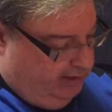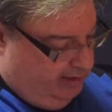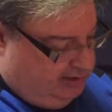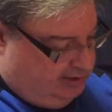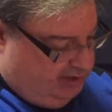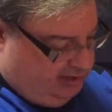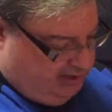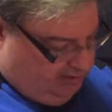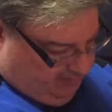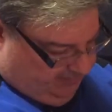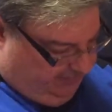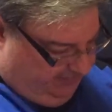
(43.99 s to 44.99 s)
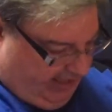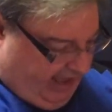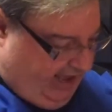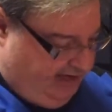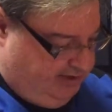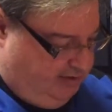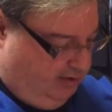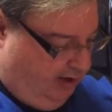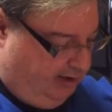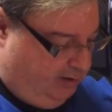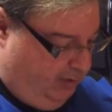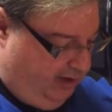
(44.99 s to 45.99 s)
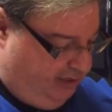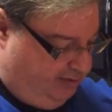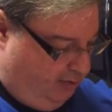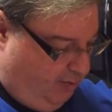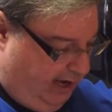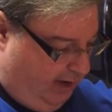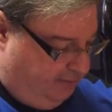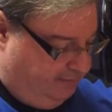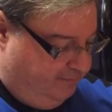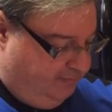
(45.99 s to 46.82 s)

is just flat all the way throughout.